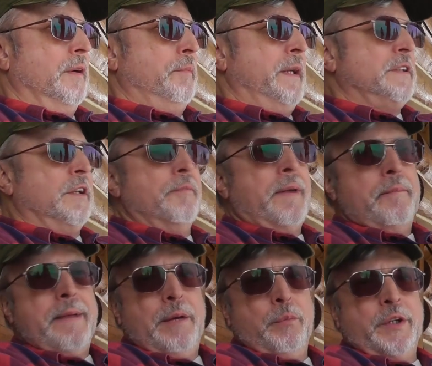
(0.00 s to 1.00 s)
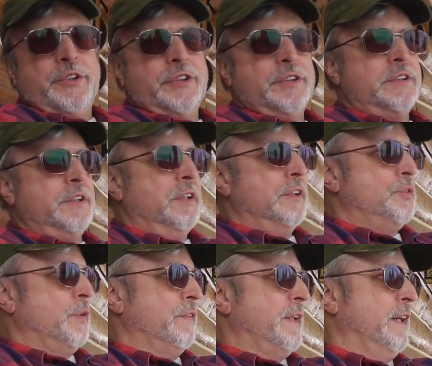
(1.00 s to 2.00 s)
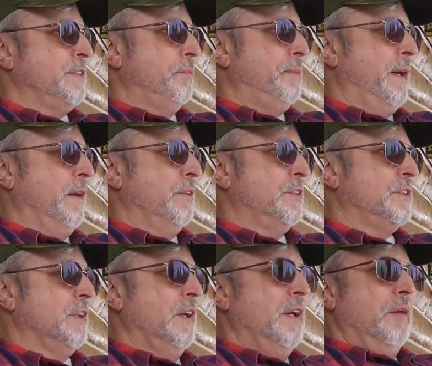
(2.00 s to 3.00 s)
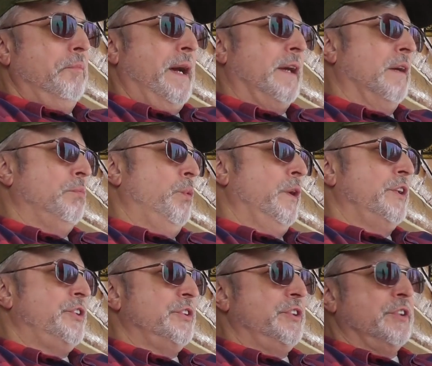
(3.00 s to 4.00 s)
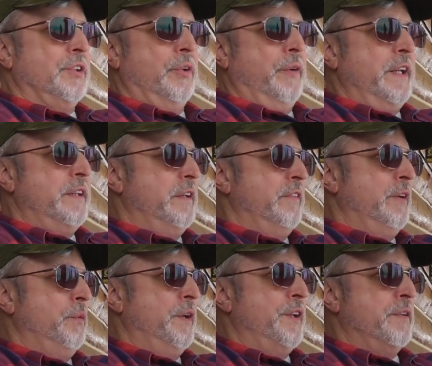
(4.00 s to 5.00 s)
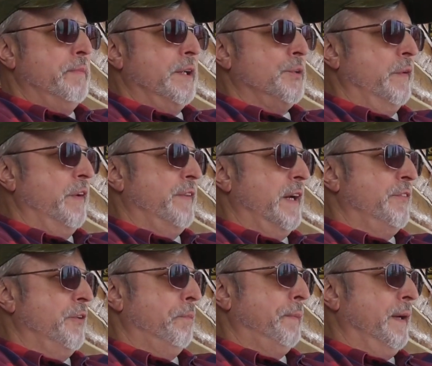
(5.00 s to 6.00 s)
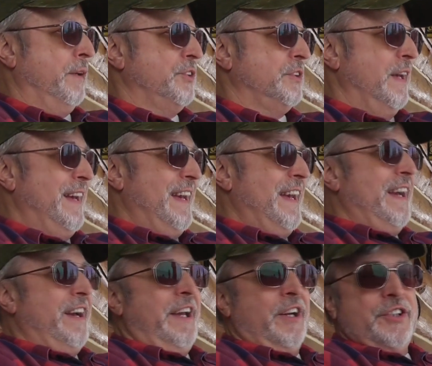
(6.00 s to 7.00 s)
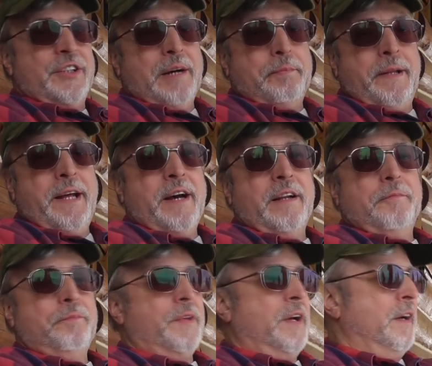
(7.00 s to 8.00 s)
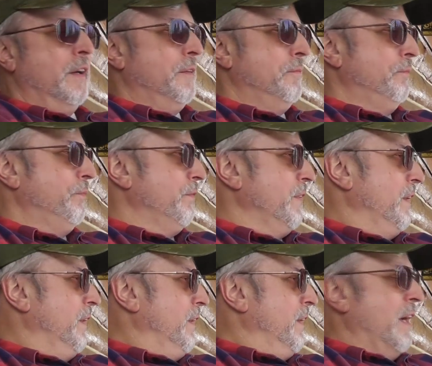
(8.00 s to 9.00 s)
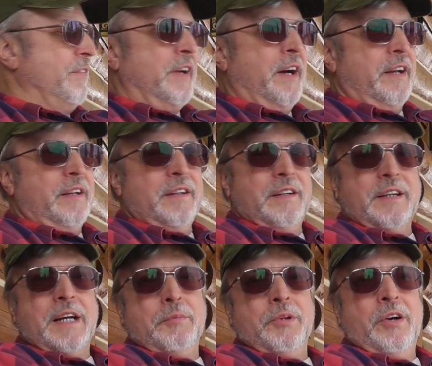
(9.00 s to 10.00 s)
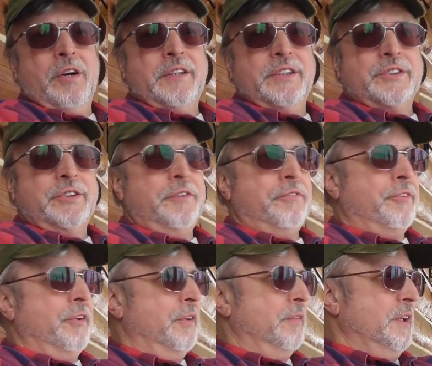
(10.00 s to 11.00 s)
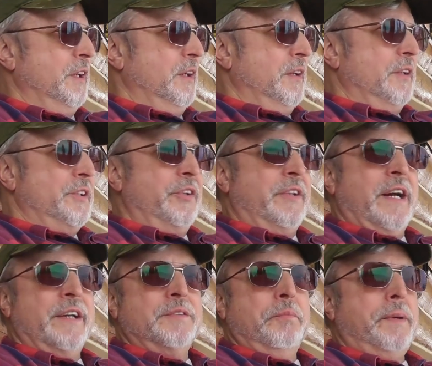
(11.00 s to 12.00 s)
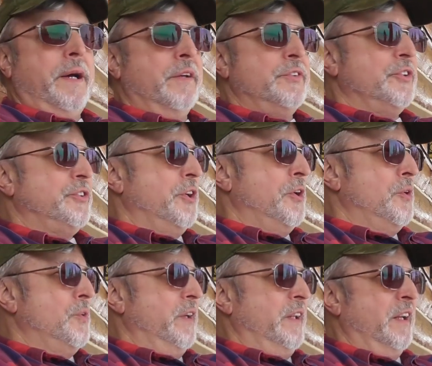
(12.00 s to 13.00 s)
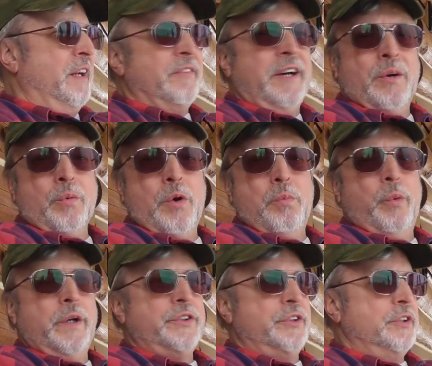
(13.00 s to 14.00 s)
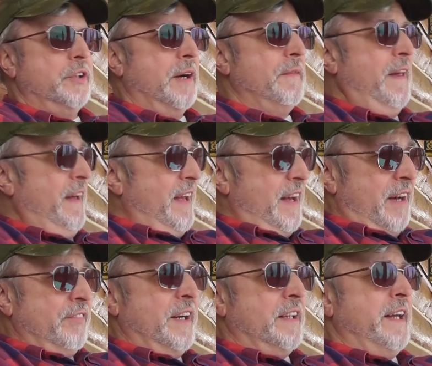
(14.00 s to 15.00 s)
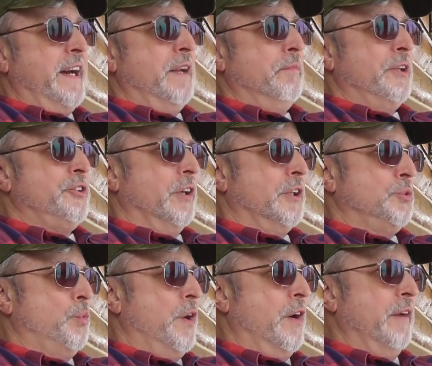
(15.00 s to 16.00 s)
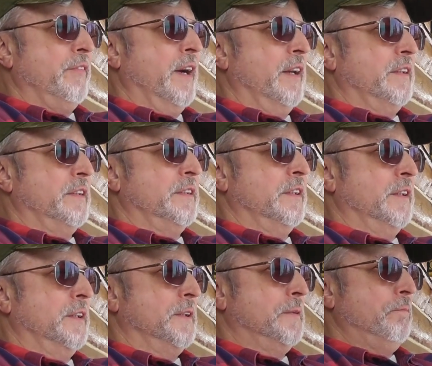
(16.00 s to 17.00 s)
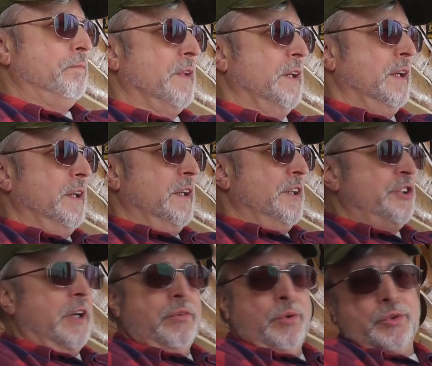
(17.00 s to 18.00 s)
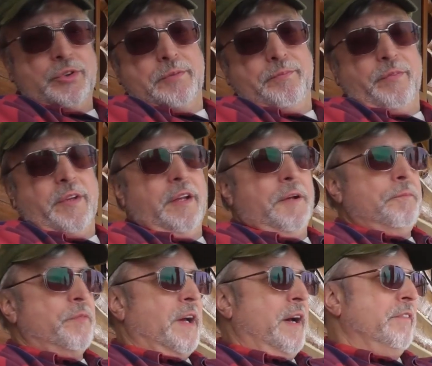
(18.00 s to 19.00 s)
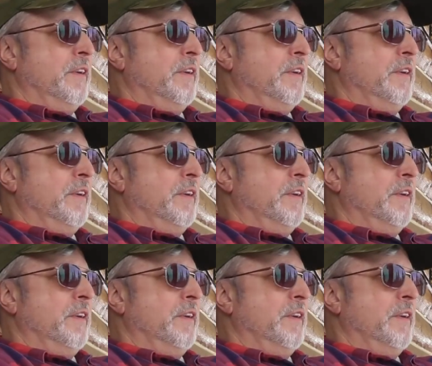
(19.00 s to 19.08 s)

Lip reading: basically my main winch is 12,000 pounds. Backup winch is just a little ATV winch, about 2,500 pounds. And on top of that, I've got a come along that's good for 2,000 pounds or so, and then I've got a rope winch on top. I've got that in my truck as well. I've got shovels. I've